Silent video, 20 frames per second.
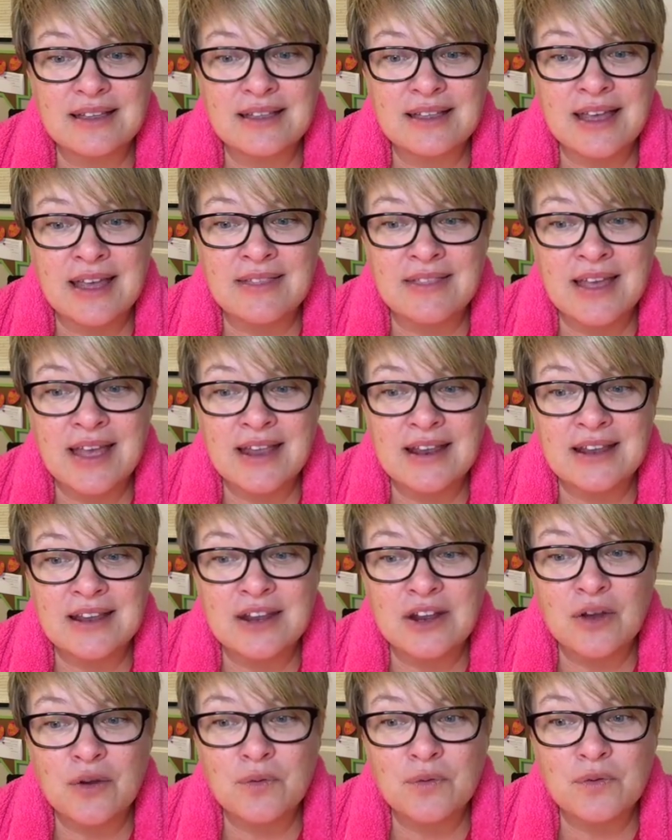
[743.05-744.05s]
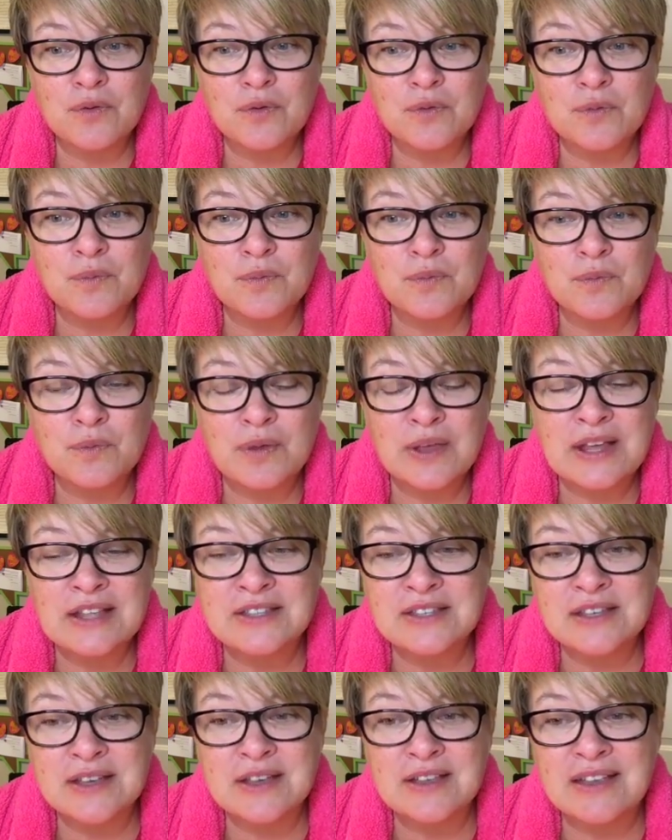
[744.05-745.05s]
and then you know
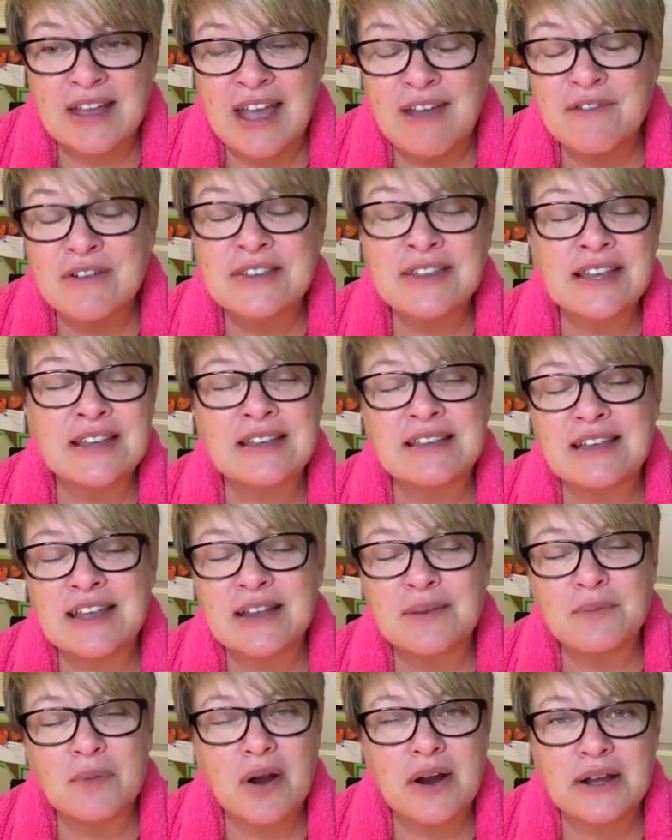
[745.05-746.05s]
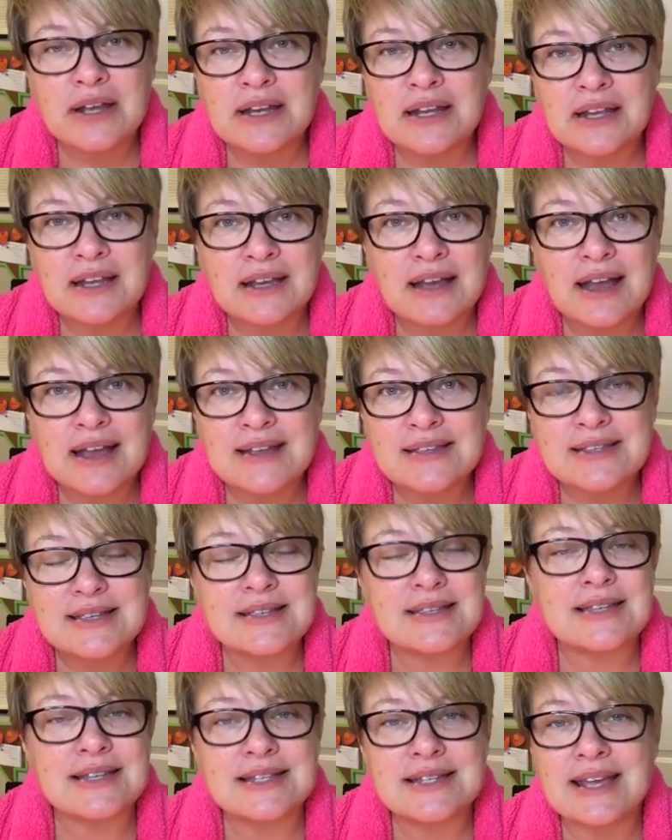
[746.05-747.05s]
it's it, everything in marketing guys
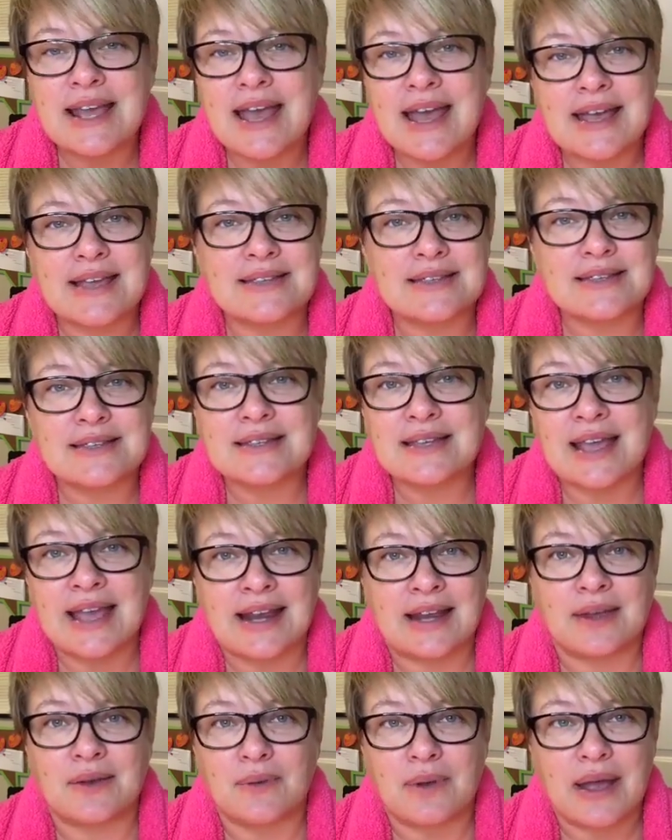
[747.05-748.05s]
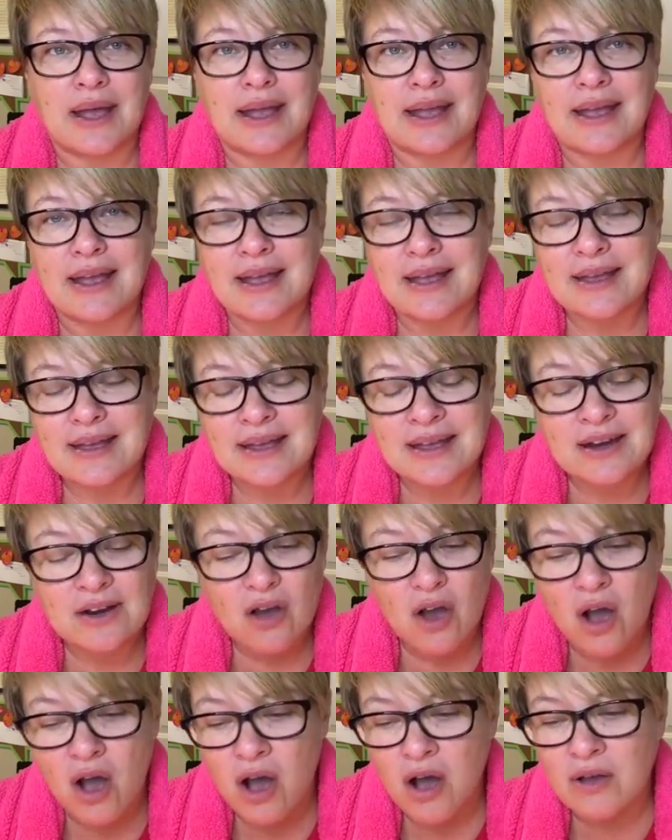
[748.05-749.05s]
is a test anyway it
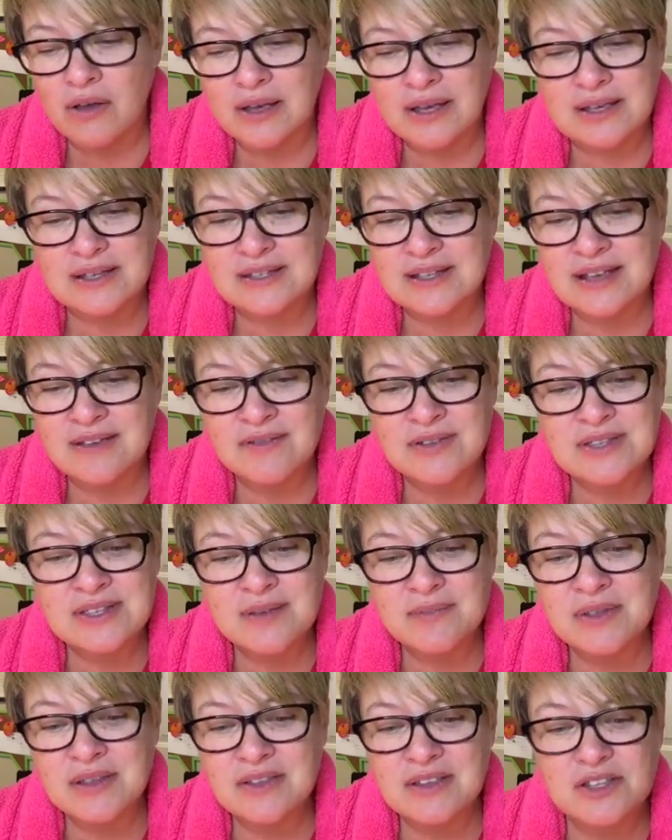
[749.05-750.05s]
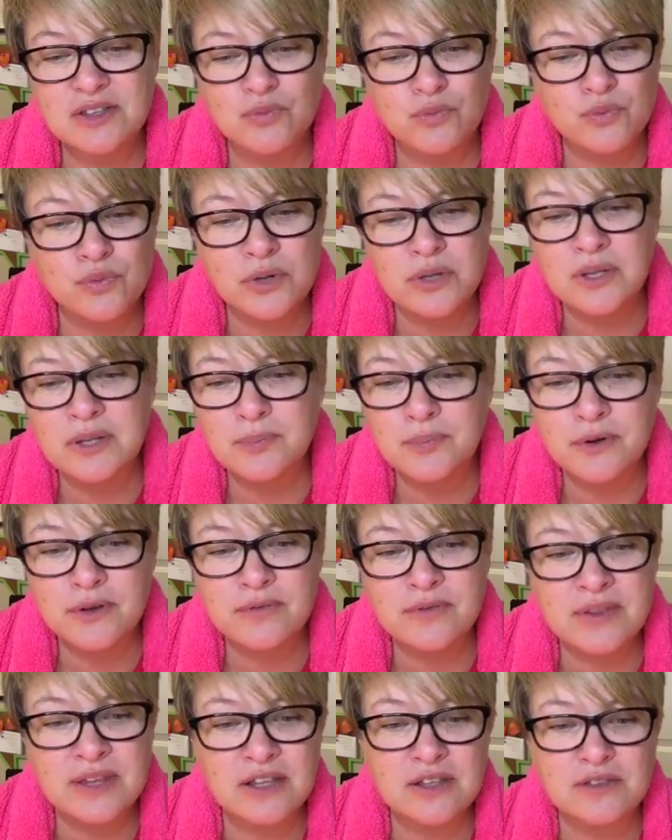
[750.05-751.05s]
all is even something that's really
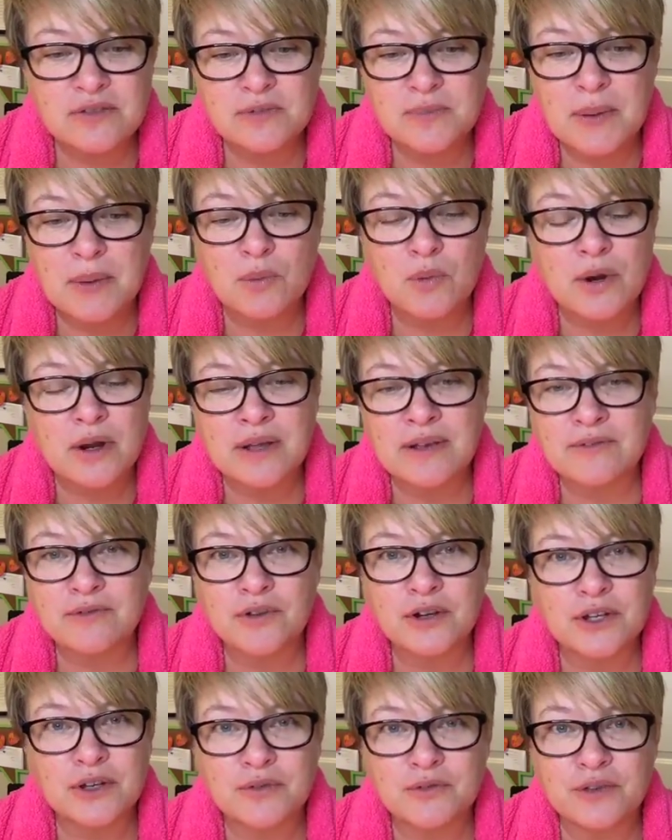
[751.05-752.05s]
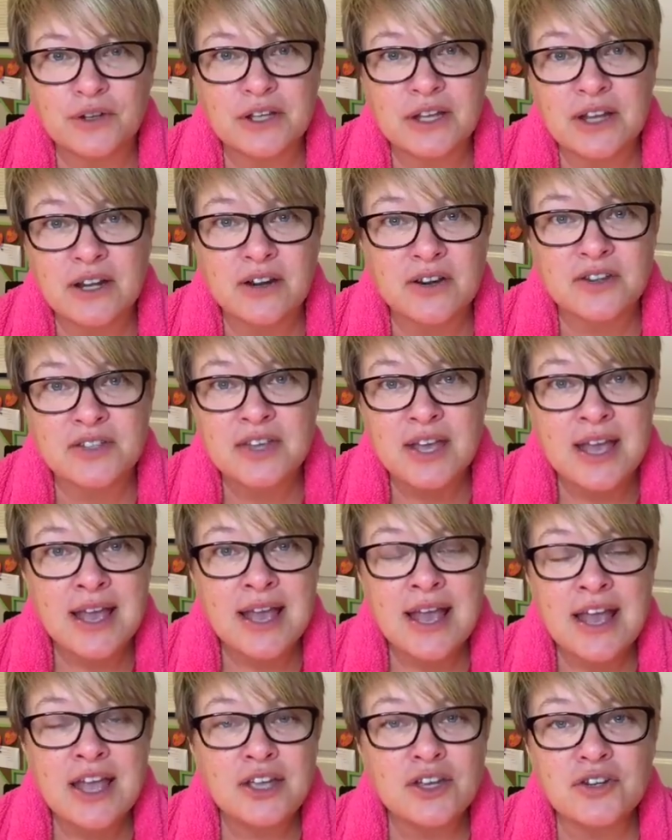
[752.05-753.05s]
proven that it's been working for you for years
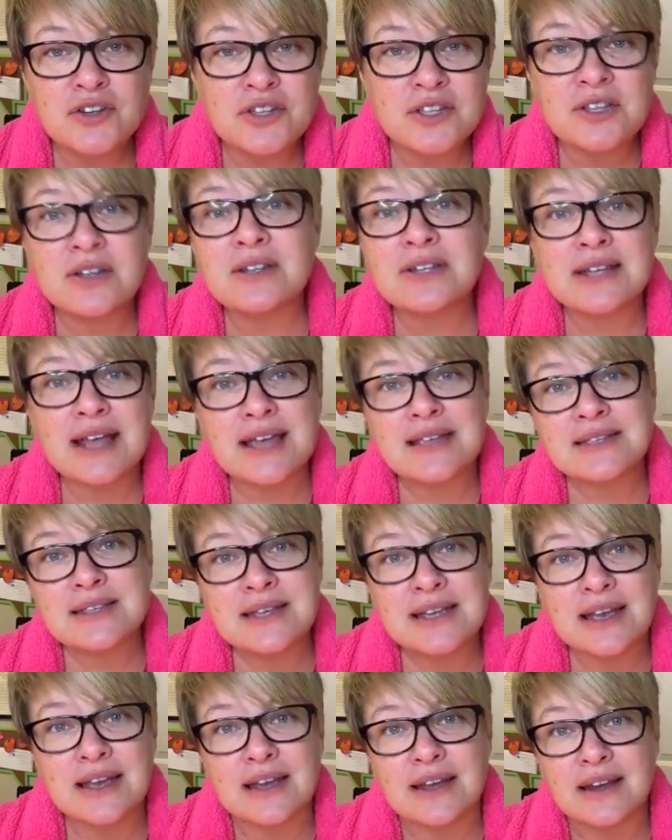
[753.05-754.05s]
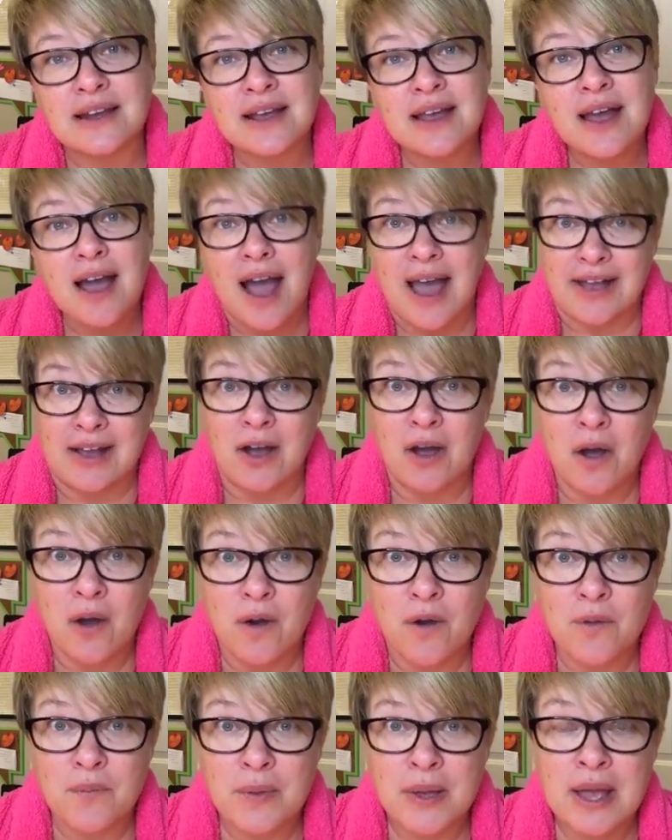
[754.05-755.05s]
you're still testing it i
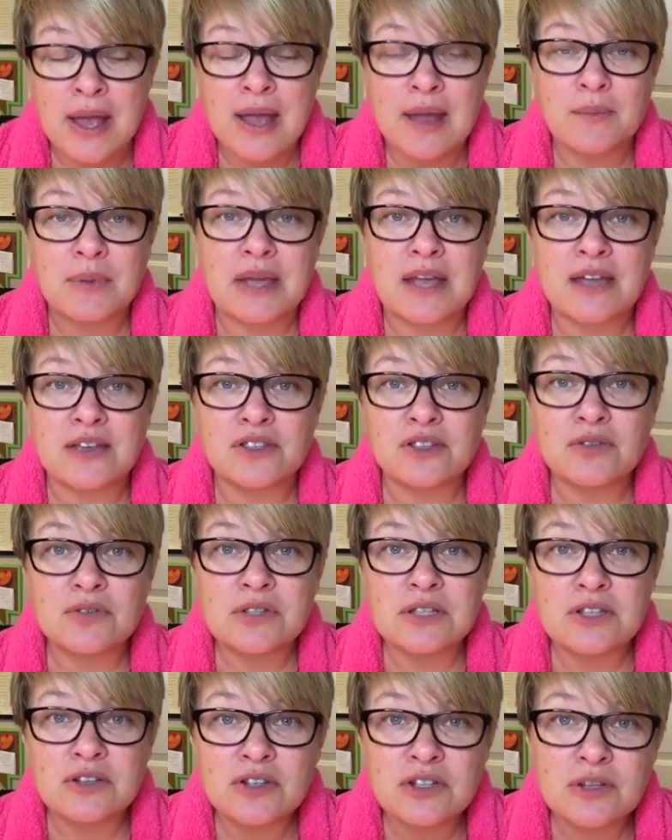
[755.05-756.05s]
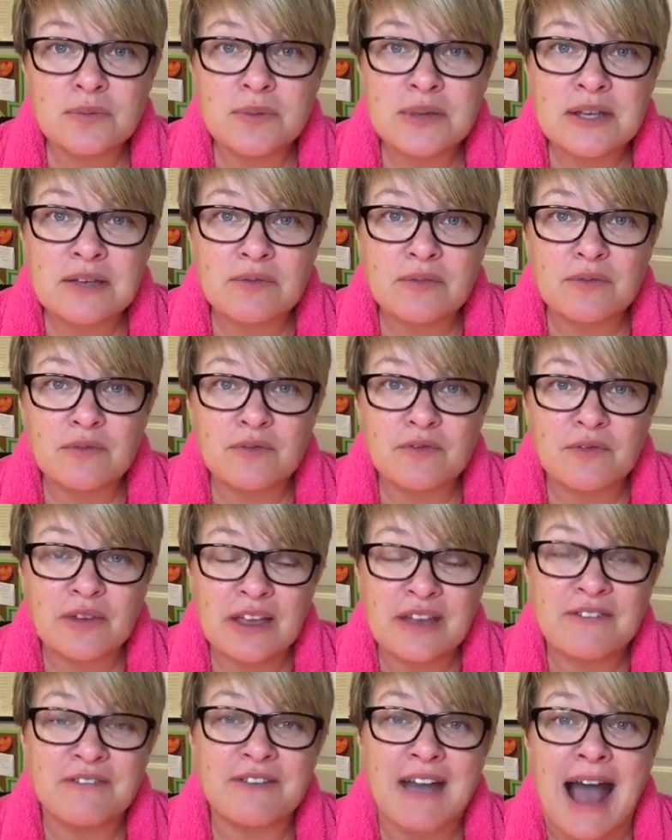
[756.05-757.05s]
hope because you still should be
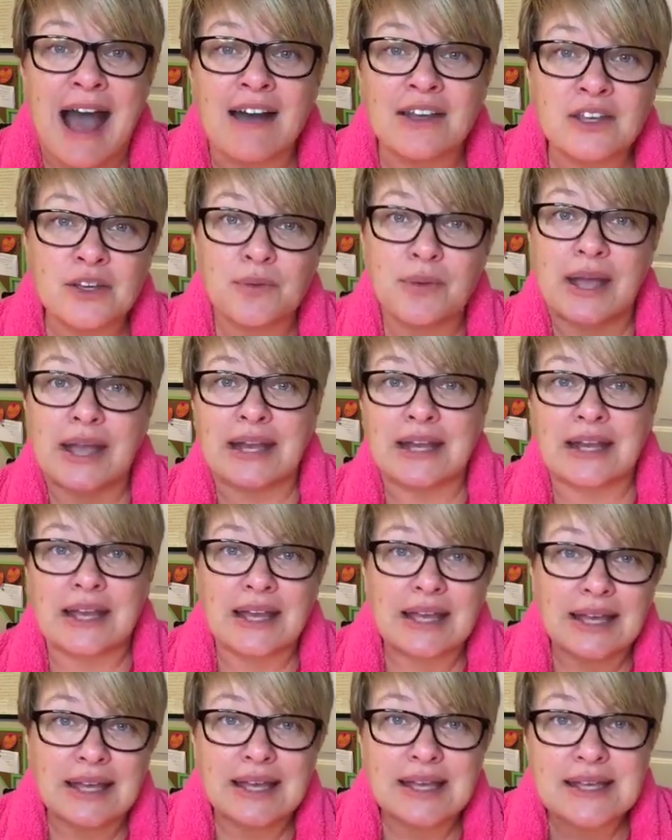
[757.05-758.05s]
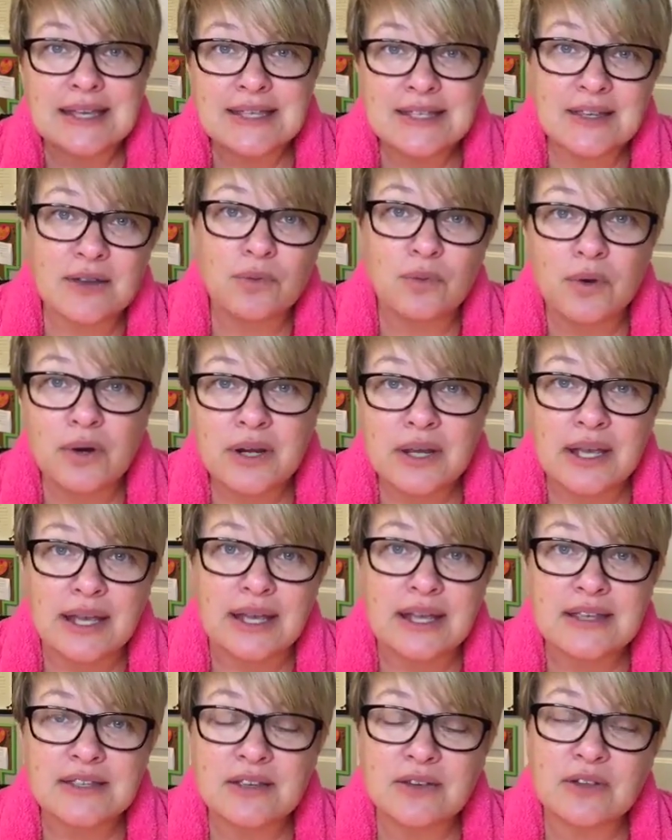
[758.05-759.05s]
evaluating is it working
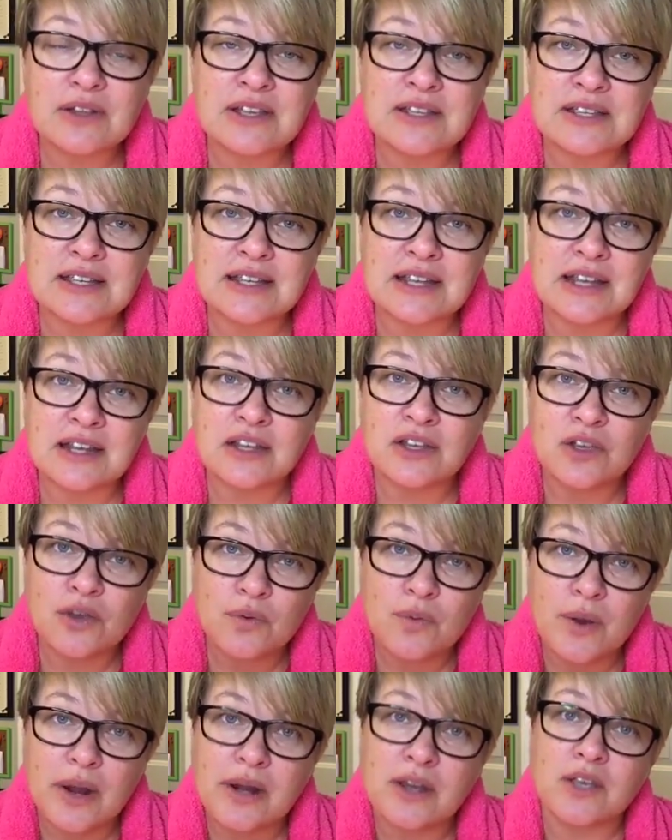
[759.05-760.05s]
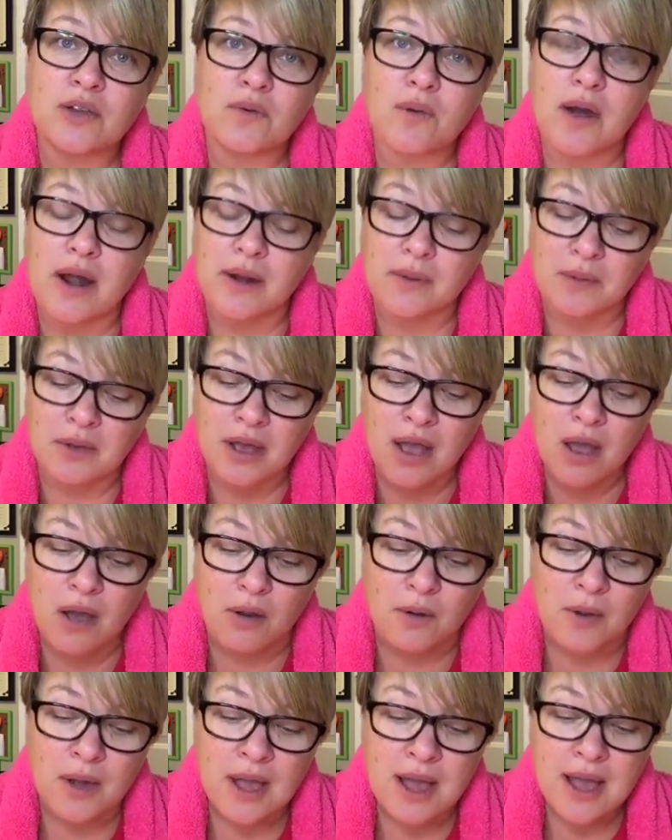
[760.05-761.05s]
is it is it getting you where you want to
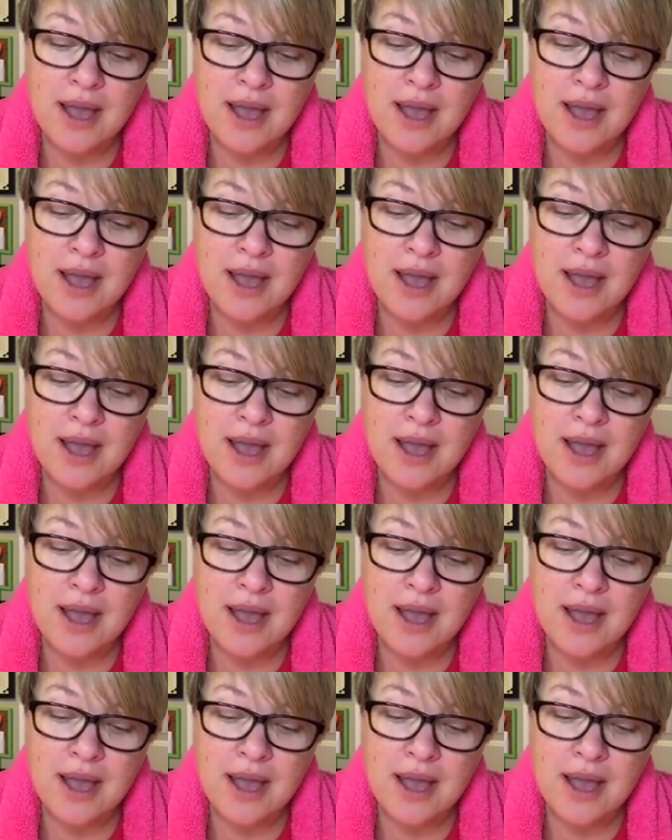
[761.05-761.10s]
go